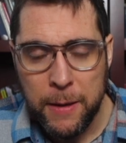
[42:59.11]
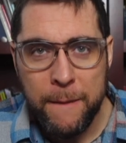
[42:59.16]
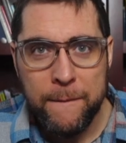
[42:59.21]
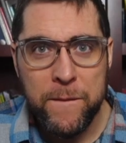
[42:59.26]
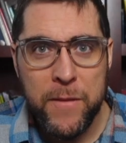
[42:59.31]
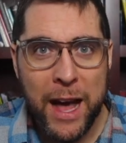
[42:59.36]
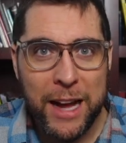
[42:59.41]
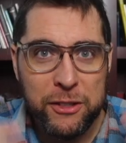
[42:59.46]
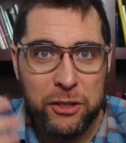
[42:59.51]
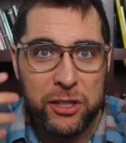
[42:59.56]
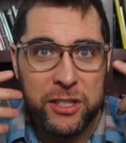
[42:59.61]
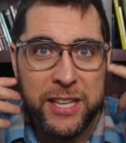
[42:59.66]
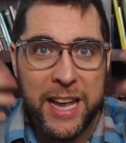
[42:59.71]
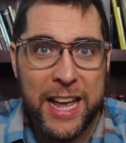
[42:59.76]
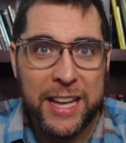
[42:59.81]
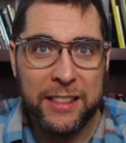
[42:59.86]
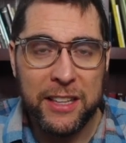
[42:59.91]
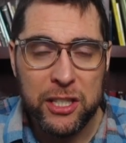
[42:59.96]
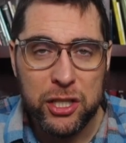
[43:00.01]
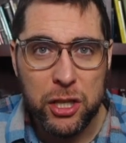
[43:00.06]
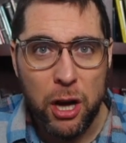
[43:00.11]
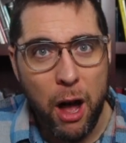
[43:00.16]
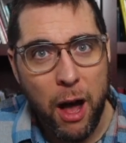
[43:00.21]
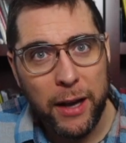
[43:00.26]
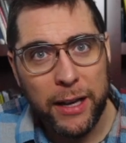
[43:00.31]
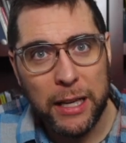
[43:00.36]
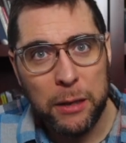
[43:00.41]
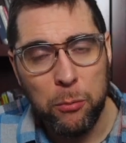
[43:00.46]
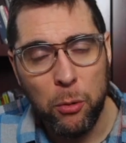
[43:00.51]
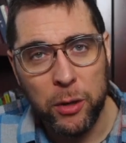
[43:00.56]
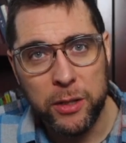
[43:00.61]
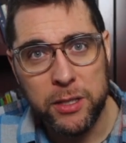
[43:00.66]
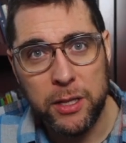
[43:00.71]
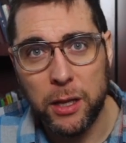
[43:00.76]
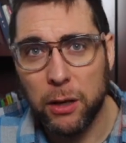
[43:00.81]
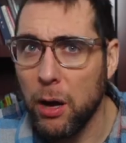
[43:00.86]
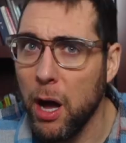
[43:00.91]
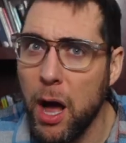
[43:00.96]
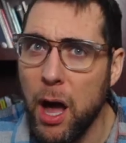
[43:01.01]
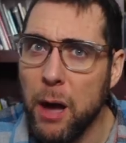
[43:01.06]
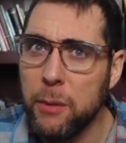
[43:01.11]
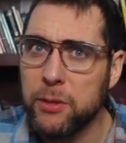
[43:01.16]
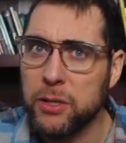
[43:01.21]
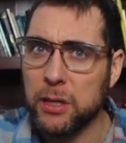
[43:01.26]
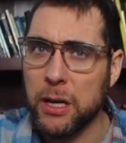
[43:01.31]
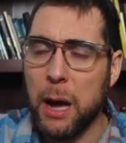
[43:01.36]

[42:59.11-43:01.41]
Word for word: Not just take these talking points and think, well, I'm, just,